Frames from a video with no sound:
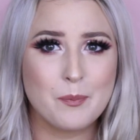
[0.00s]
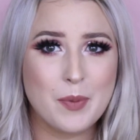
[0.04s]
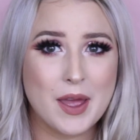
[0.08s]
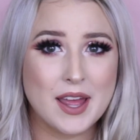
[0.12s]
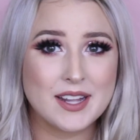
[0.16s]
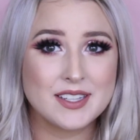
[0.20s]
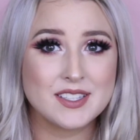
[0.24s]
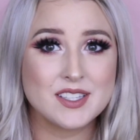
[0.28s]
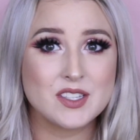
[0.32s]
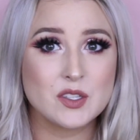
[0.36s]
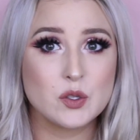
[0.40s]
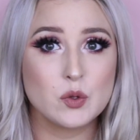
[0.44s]

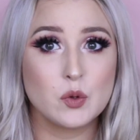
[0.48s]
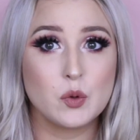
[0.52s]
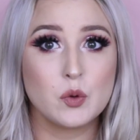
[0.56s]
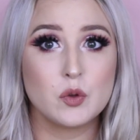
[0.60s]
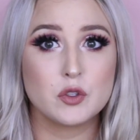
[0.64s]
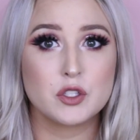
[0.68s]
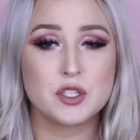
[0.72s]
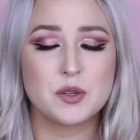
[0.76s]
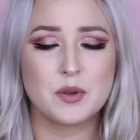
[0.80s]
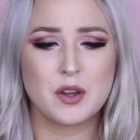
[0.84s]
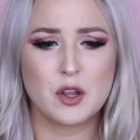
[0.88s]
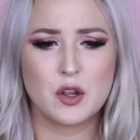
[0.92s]

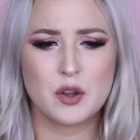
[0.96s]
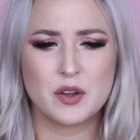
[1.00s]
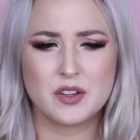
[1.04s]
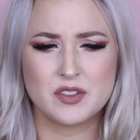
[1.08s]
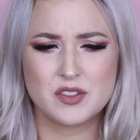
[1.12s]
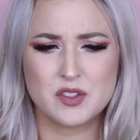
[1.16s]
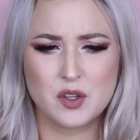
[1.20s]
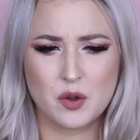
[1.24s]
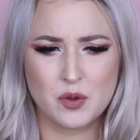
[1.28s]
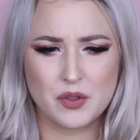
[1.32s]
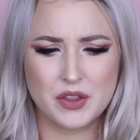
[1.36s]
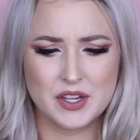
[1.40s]
pencil to
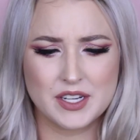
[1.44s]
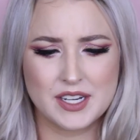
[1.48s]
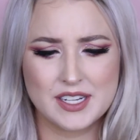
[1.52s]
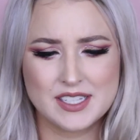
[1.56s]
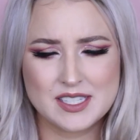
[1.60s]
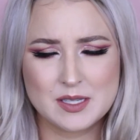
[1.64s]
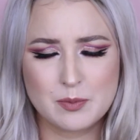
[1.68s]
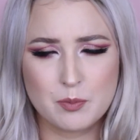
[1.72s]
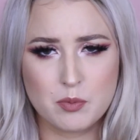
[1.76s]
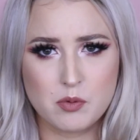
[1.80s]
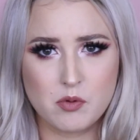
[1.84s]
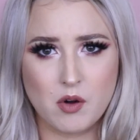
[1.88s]
so that
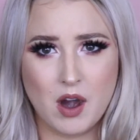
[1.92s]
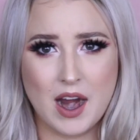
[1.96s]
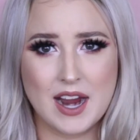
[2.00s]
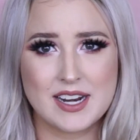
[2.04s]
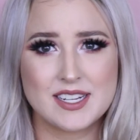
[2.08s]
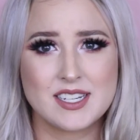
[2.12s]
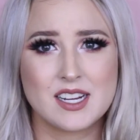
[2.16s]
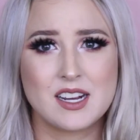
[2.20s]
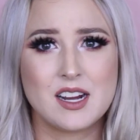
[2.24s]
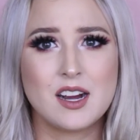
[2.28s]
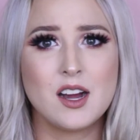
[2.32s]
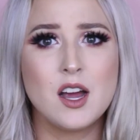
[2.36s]
it's
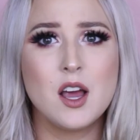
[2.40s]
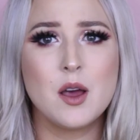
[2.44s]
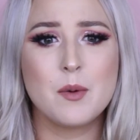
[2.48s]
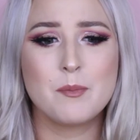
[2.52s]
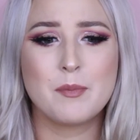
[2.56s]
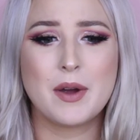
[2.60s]
brighter.